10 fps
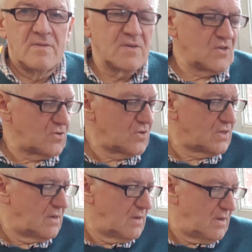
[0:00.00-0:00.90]
Thanks,
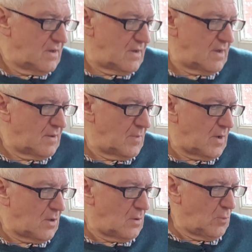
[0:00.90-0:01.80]
Ross.
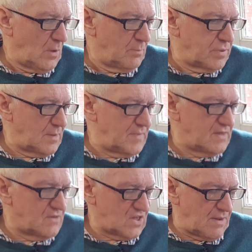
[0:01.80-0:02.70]
Well, let
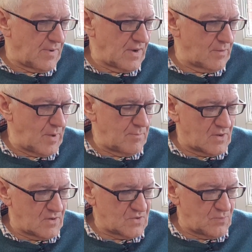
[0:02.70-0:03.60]
me step back a bit,
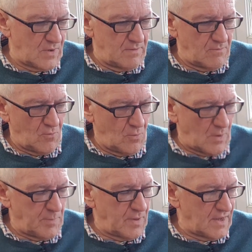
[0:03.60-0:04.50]
because when we
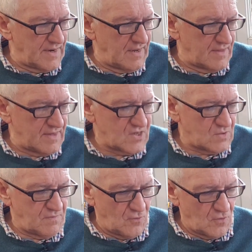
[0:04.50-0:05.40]
were planning
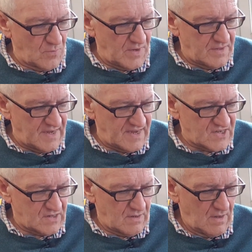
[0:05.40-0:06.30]
this four-way
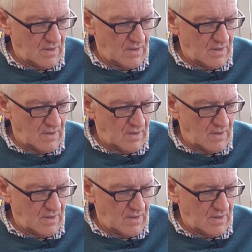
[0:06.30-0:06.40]
test,